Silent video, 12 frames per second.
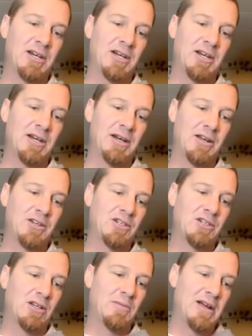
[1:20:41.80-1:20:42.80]
In a
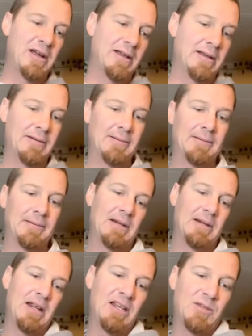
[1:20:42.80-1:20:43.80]
nutshell, on my end,
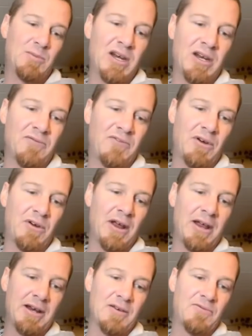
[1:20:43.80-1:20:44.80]
it's been
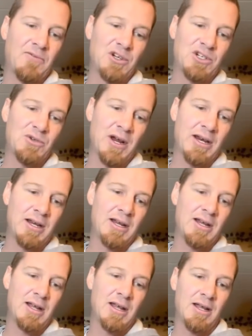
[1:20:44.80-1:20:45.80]
infuriating and
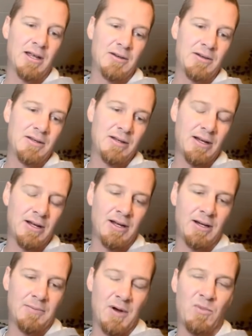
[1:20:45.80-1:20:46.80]
frustrating, and
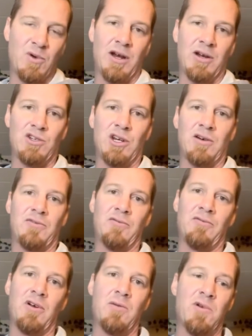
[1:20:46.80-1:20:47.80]
I'm proud of Jennifer
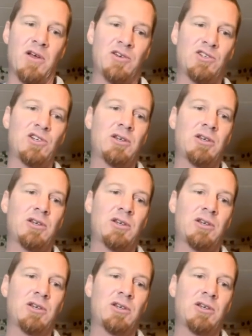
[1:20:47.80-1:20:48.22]
very much